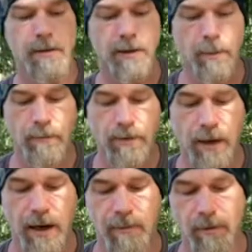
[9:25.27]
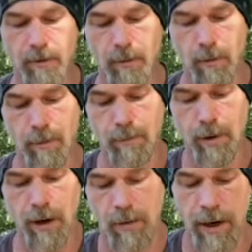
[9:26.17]
Some of them are going to have a little bit more
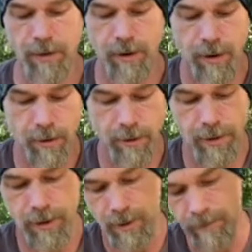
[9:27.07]
bug rot than others.